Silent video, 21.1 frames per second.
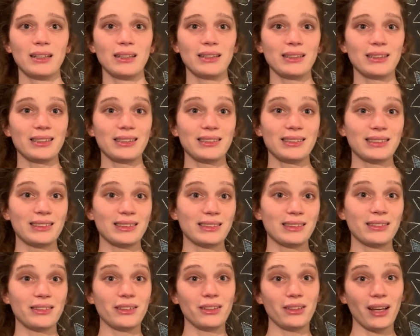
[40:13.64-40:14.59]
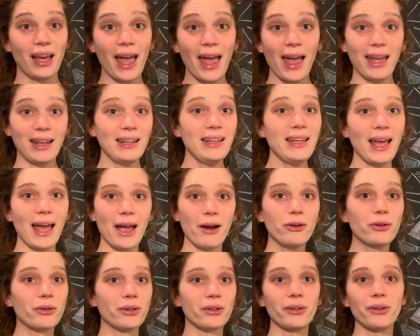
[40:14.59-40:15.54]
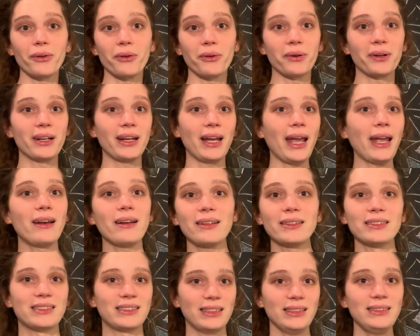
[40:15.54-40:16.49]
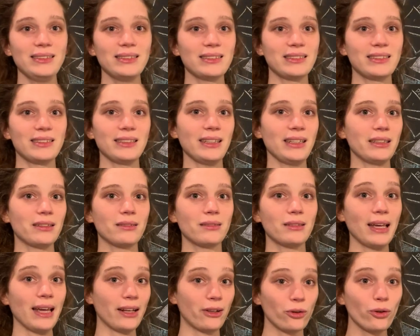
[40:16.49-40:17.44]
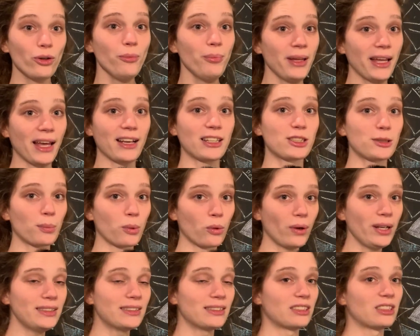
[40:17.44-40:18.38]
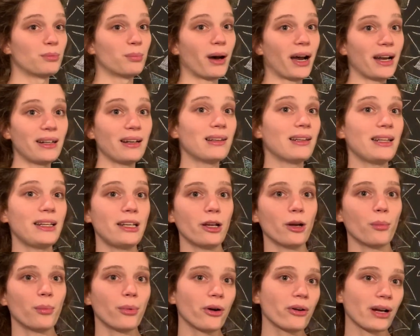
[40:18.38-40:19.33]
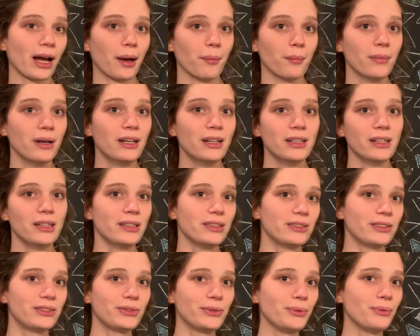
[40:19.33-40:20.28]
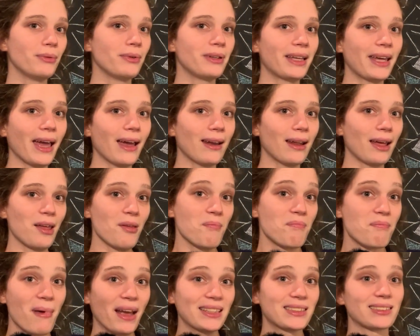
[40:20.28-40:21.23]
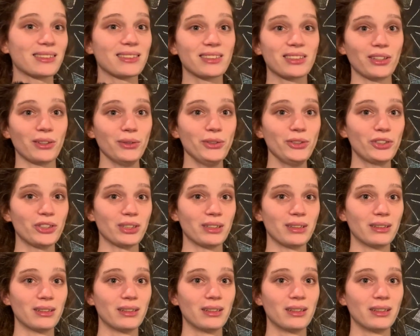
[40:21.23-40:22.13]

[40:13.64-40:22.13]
Because any error or inconsistency, it could be exploited by the linear program to get a better solution.